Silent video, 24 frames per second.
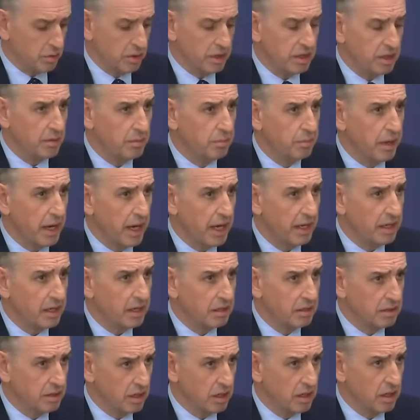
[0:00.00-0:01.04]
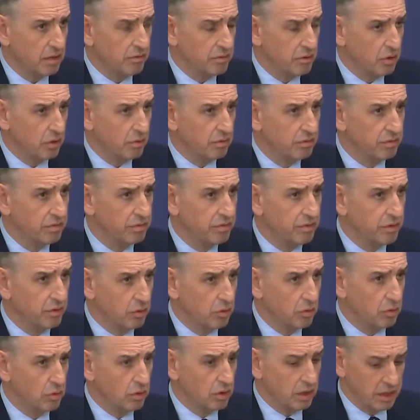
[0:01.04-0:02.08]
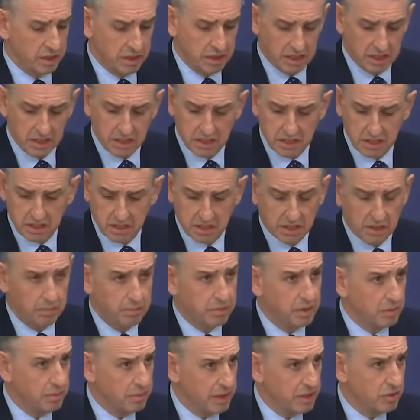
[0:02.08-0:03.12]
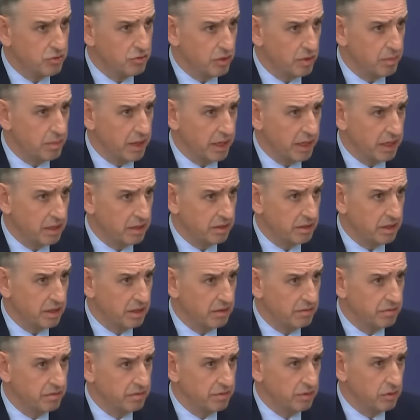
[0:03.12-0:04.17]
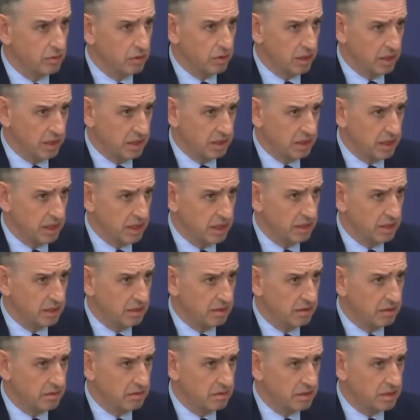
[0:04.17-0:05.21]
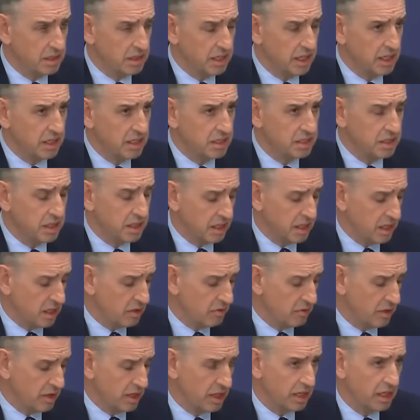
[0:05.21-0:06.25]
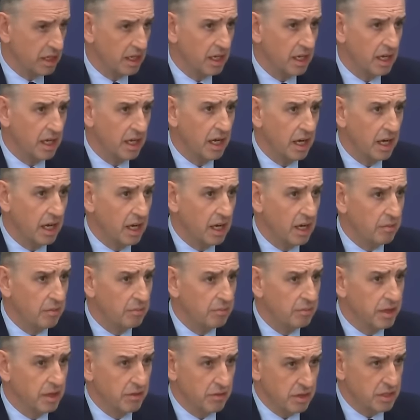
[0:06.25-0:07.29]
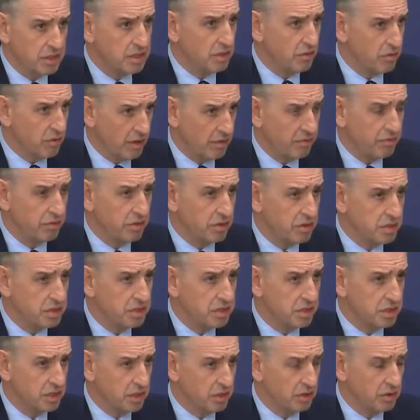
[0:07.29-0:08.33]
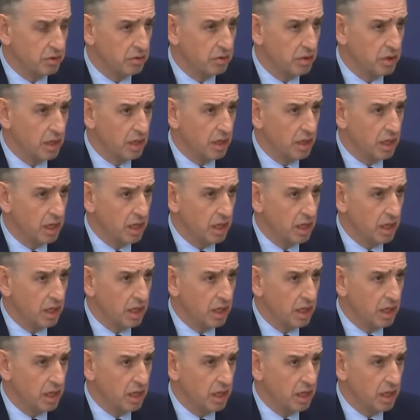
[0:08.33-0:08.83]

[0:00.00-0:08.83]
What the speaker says: so in the pack that I've got for, in this supplementary pack, I think, for in today's hearing, there is a reference to